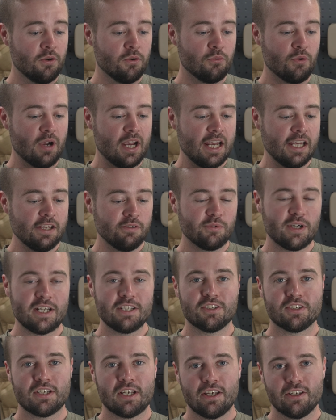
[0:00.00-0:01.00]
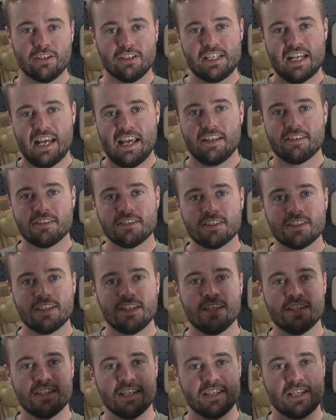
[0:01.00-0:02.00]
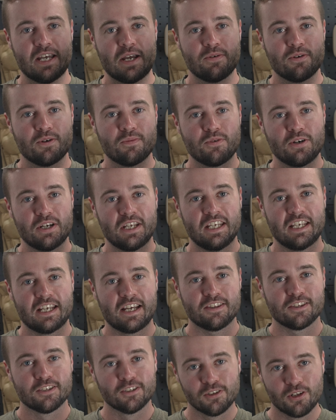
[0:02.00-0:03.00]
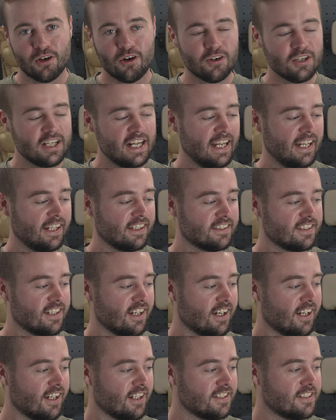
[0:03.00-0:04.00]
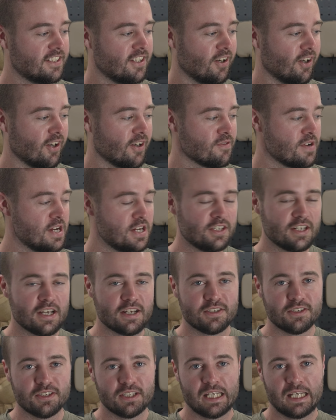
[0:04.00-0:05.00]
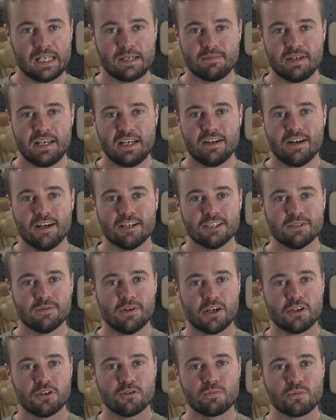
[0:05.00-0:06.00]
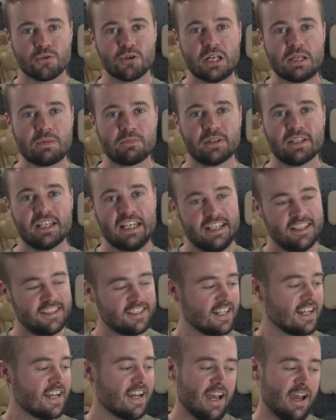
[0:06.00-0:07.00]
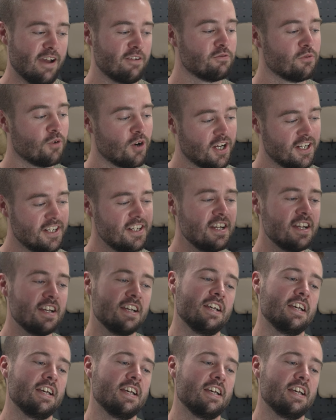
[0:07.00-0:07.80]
When Wedgetail announced that they were bringing out the long handguard, I reached out to them and asked if I could pretty please have one.